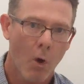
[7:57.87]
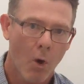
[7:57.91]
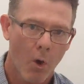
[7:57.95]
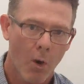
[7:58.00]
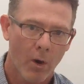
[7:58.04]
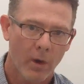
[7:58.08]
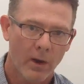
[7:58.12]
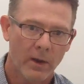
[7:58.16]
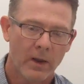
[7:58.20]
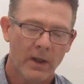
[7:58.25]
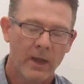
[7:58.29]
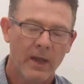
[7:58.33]

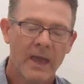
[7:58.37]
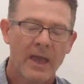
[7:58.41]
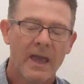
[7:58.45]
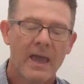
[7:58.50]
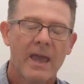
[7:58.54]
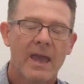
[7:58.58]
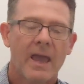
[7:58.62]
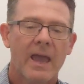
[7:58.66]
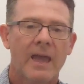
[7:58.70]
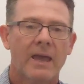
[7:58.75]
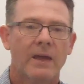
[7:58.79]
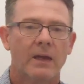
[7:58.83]
on
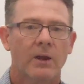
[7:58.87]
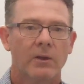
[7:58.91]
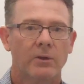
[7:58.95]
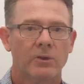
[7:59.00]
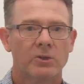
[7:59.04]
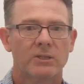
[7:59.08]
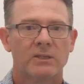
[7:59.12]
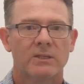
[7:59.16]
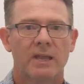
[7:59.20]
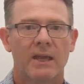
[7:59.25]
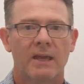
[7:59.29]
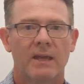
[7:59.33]
in
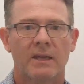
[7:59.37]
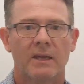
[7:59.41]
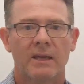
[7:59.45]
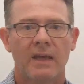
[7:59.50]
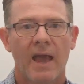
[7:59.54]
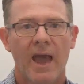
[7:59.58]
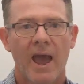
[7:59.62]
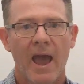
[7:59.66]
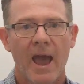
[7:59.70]
understanding